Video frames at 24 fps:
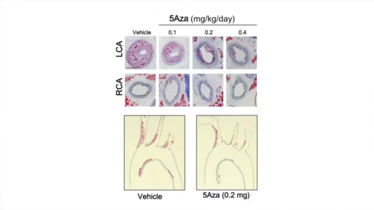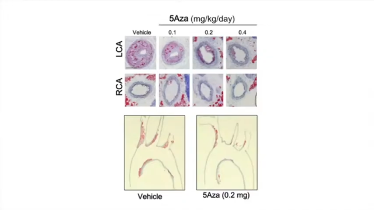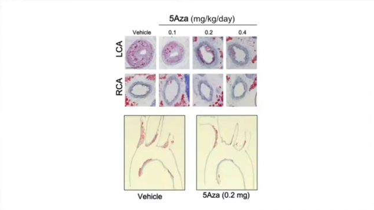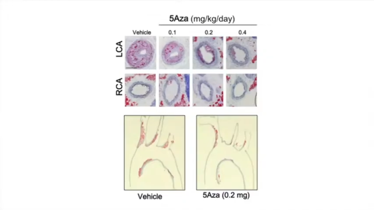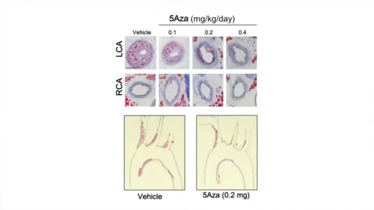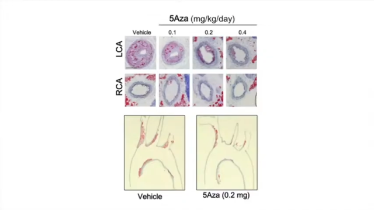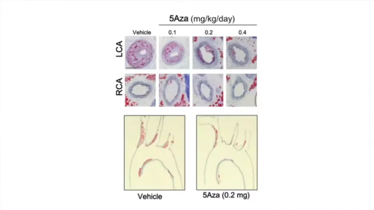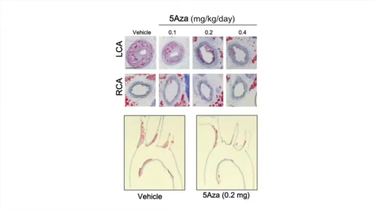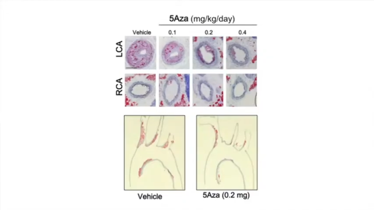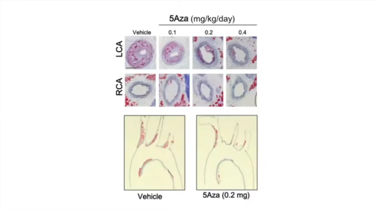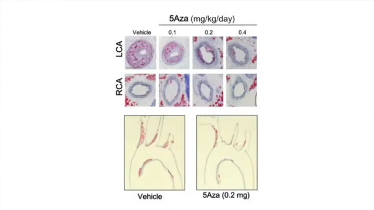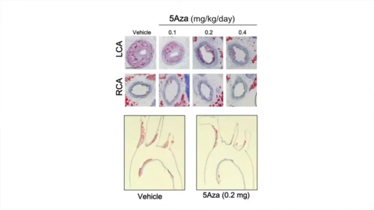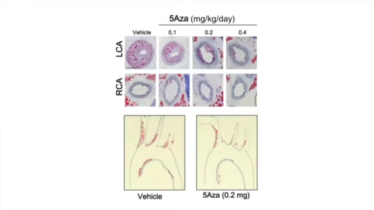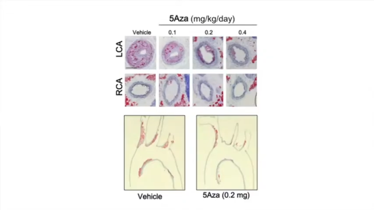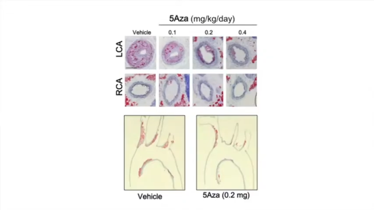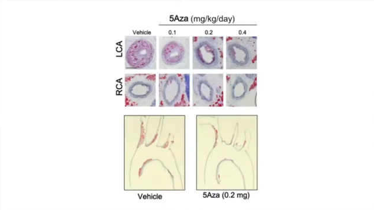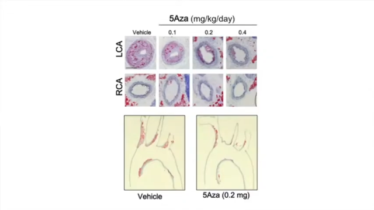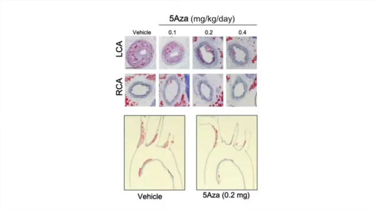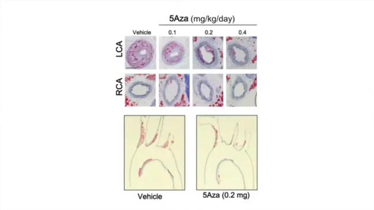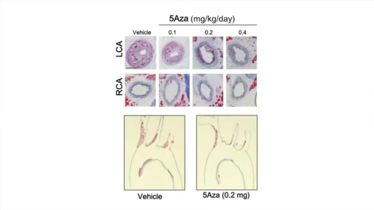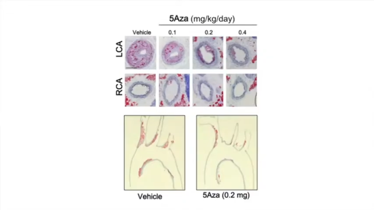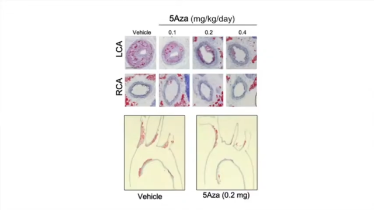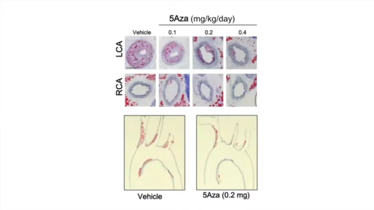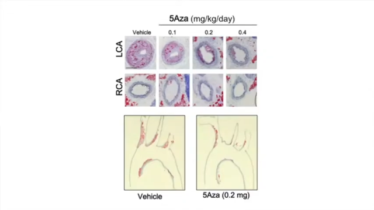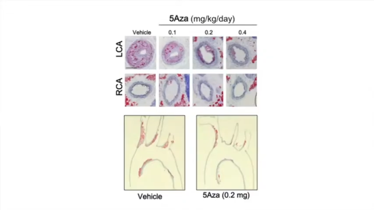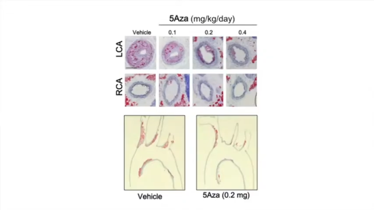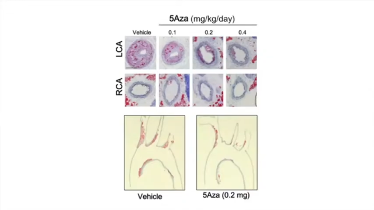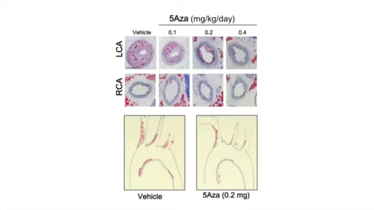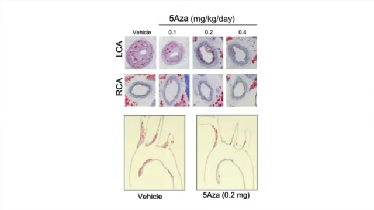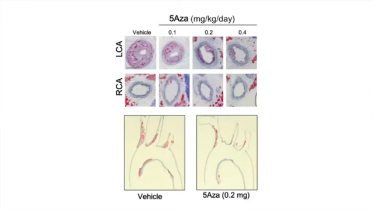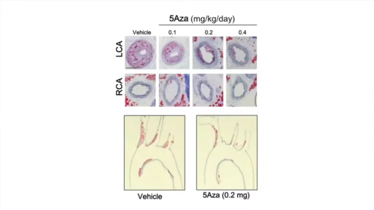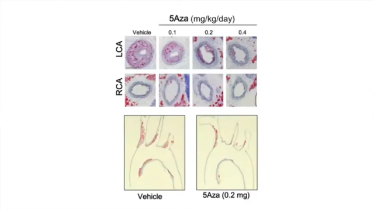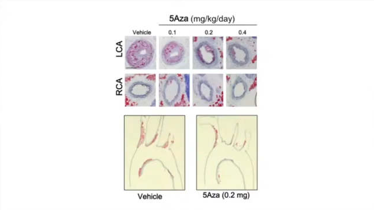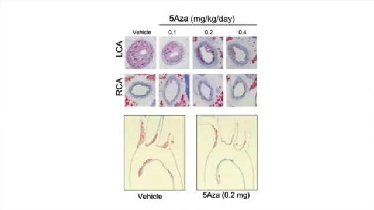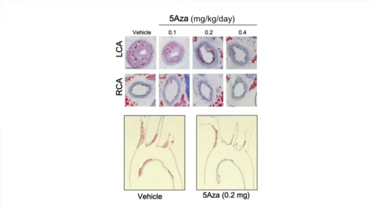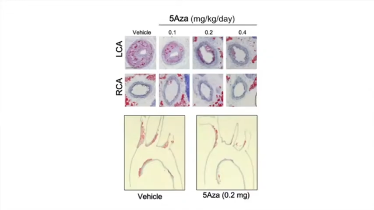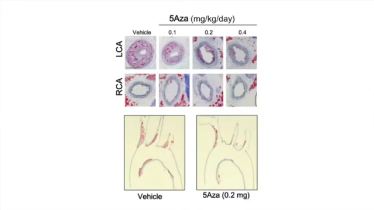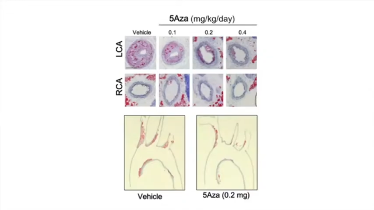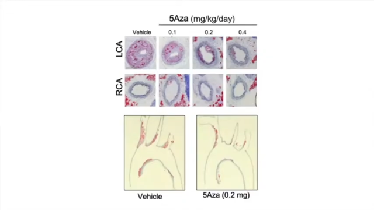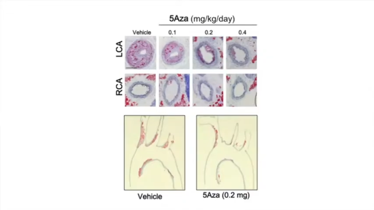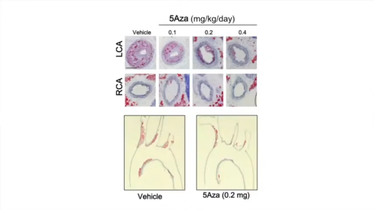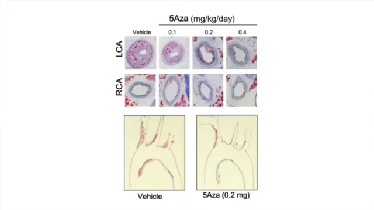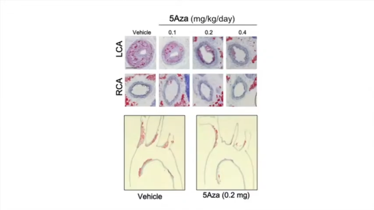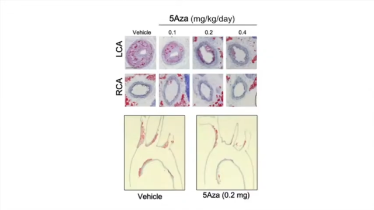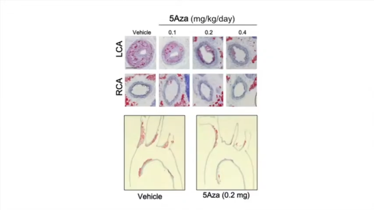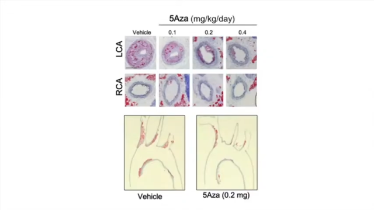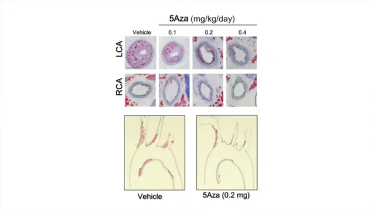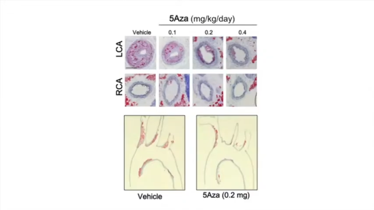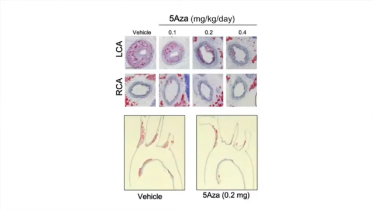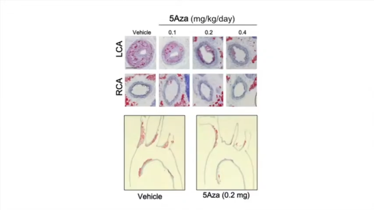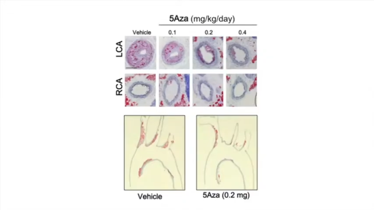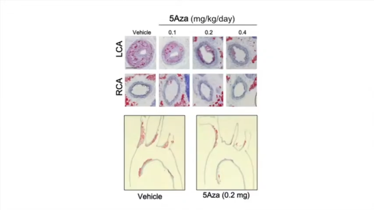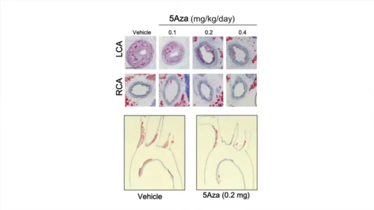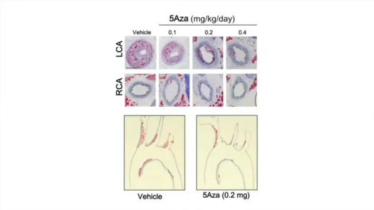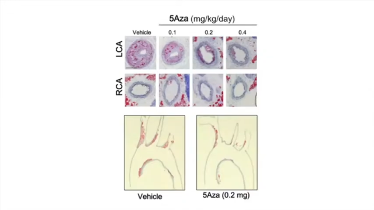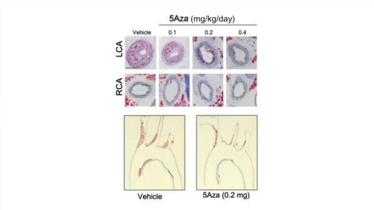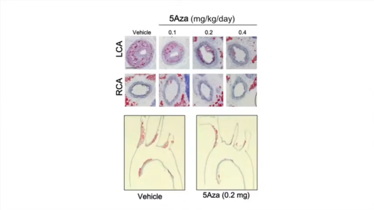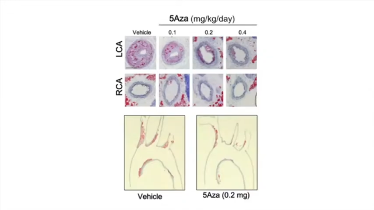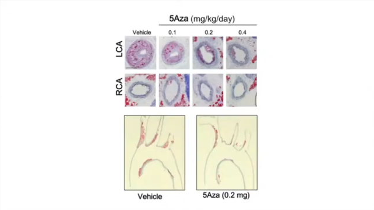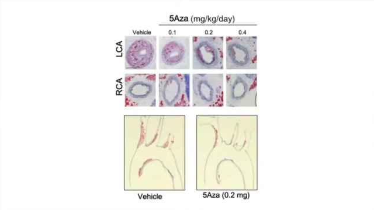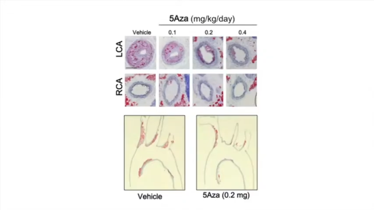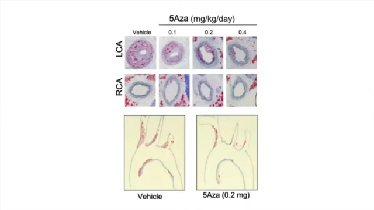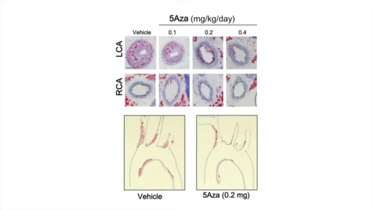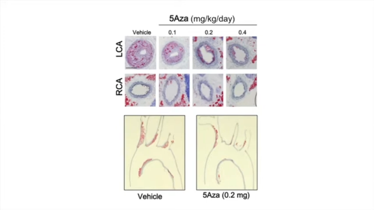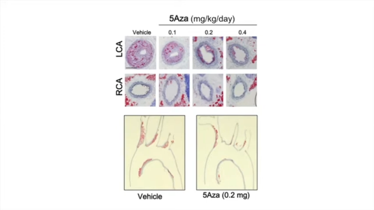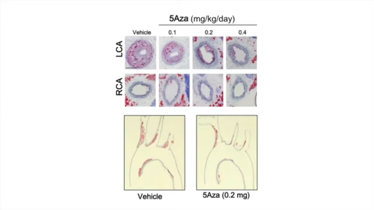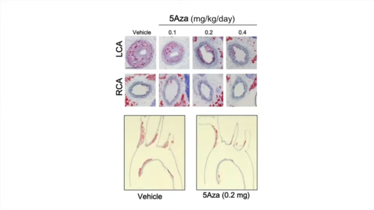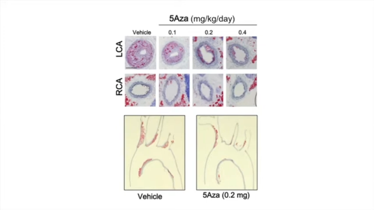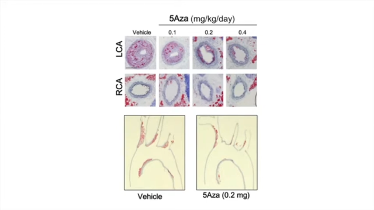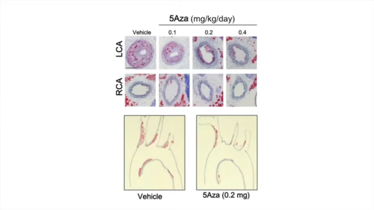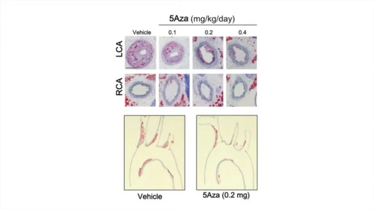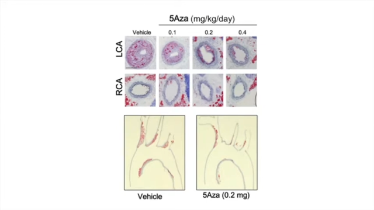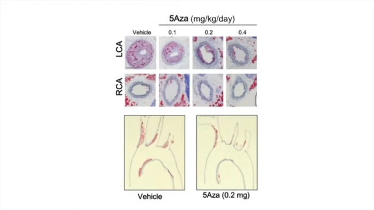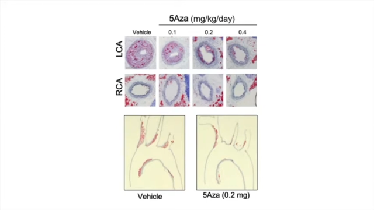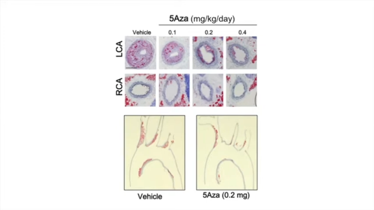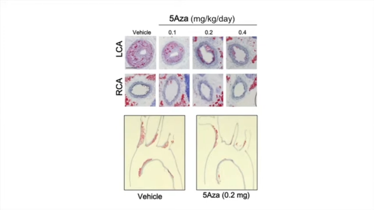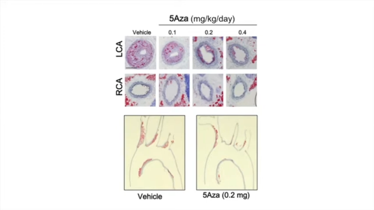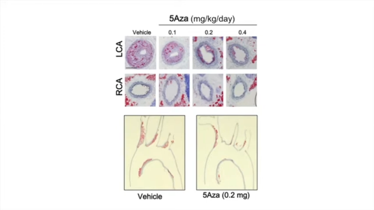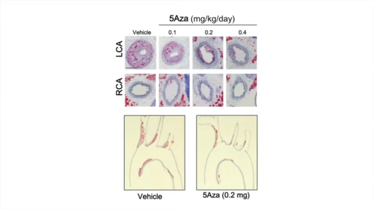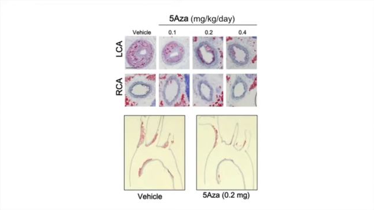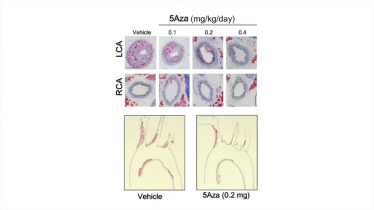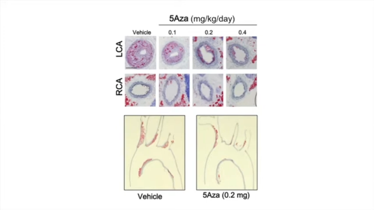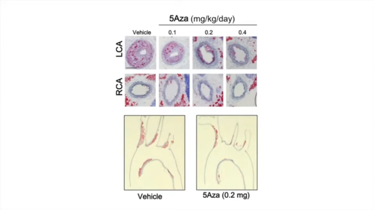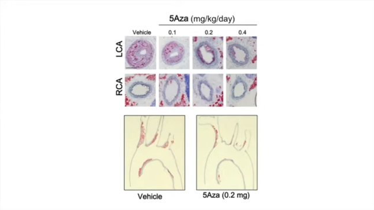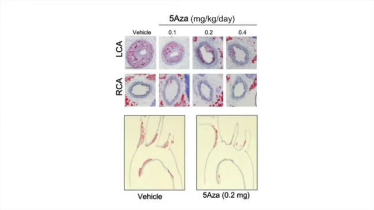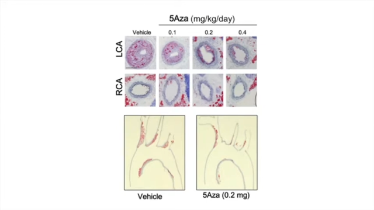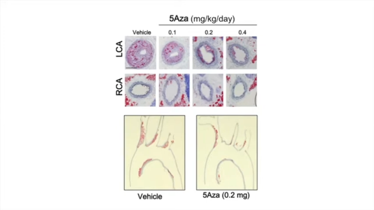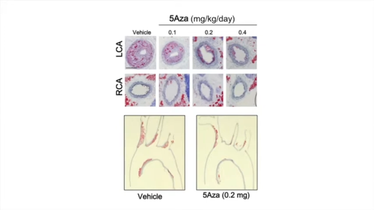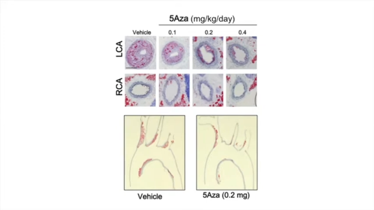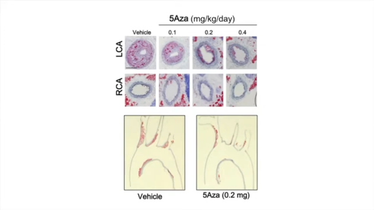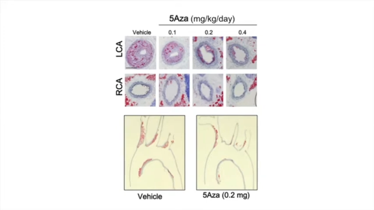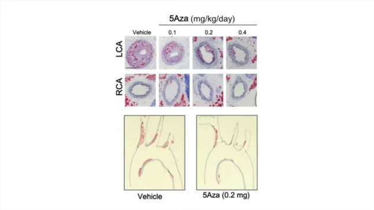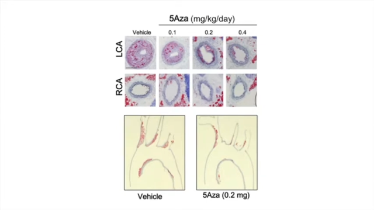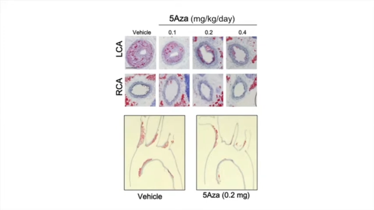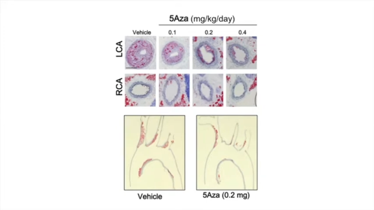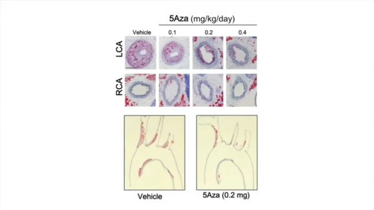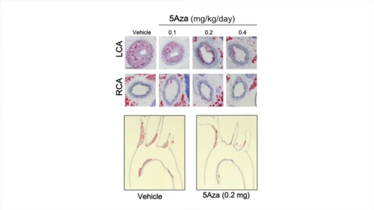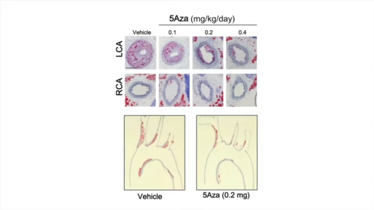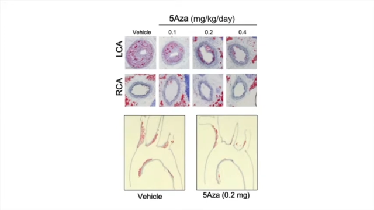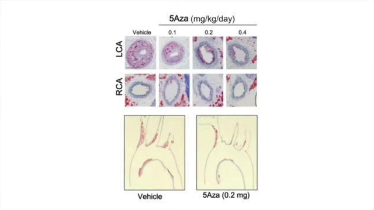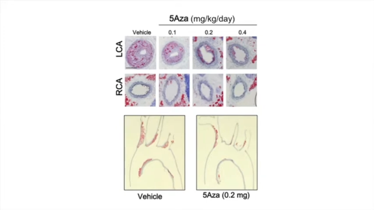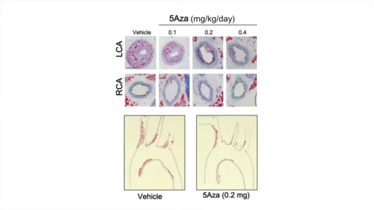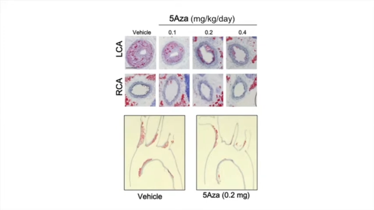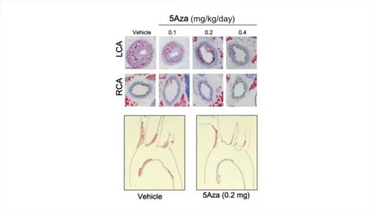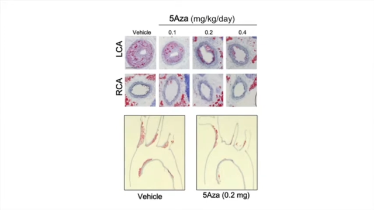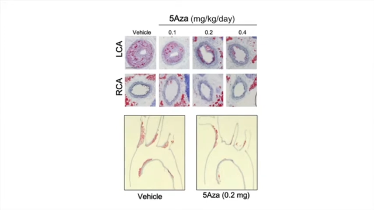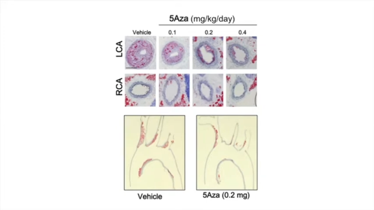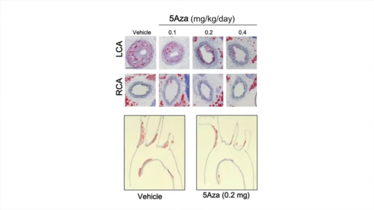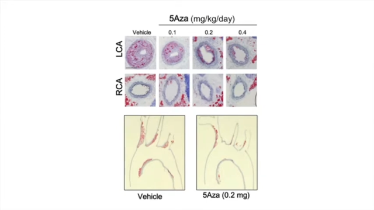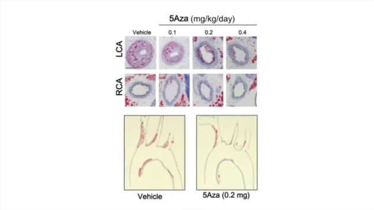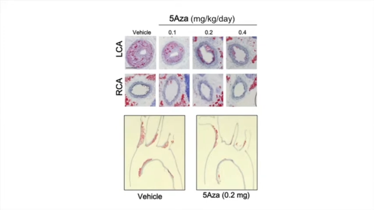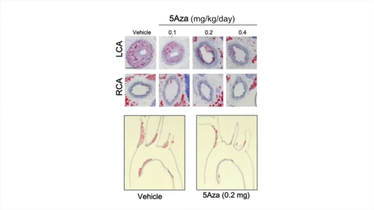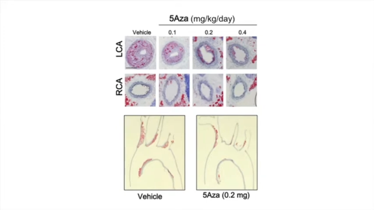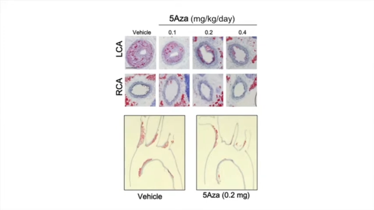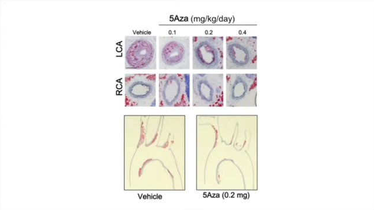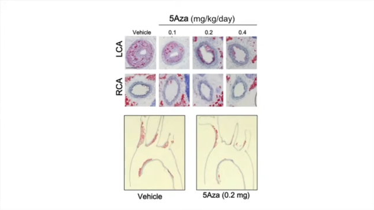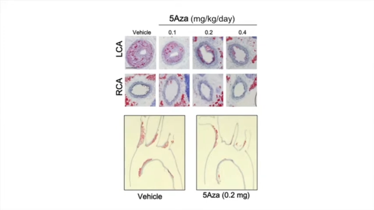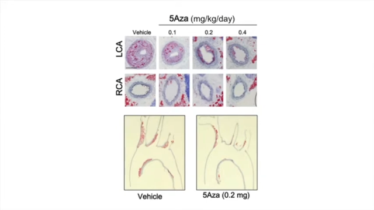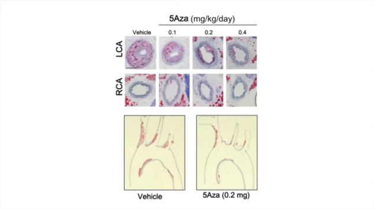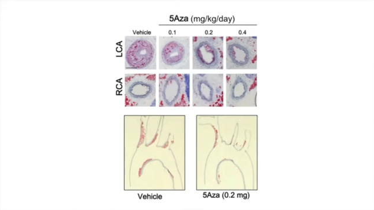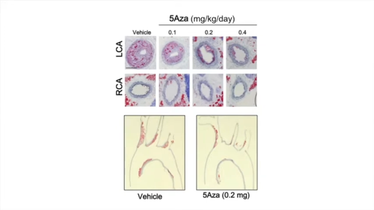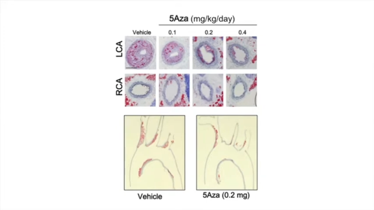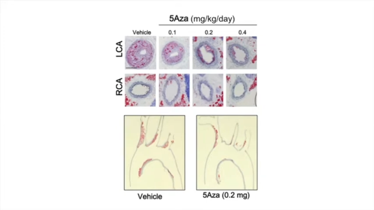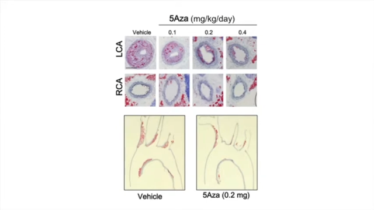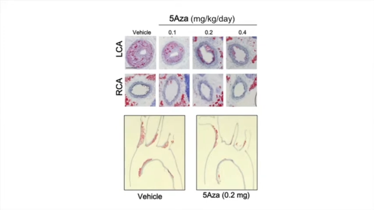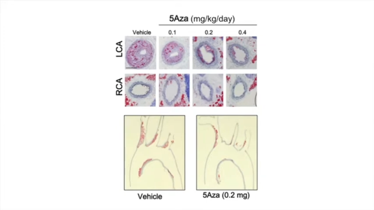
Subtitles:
(no speaker visible)